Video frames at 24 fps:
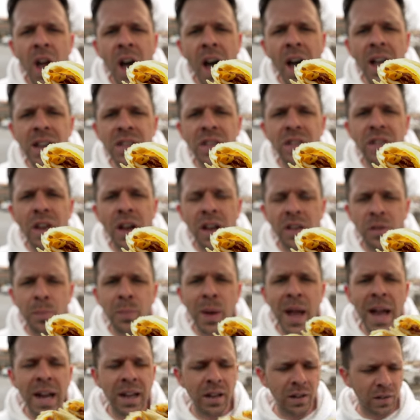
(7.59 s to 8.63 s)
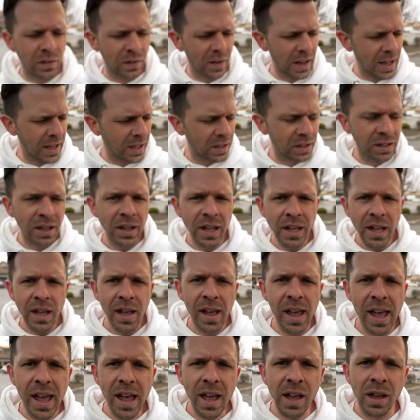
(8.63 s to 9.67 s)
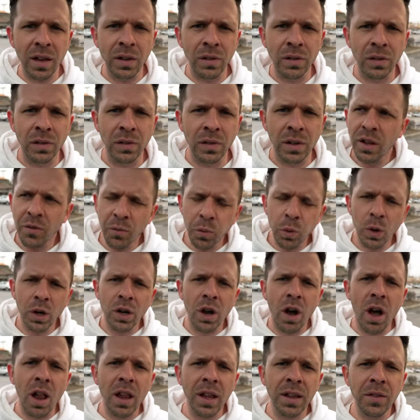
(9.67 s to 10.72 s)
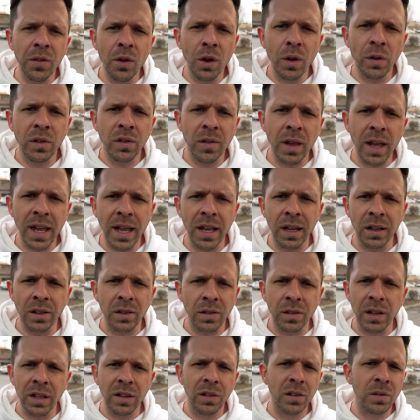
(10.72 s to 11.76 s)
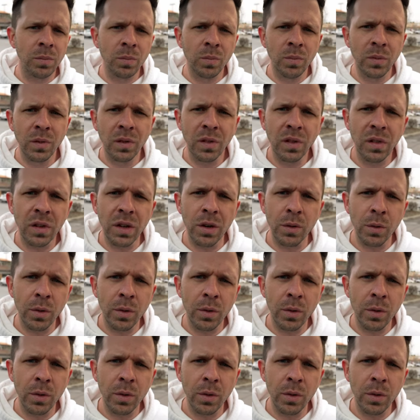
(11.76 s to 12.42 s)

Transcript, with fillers: hot sauce packets and eggs, if we're calling those eggs. Let's see a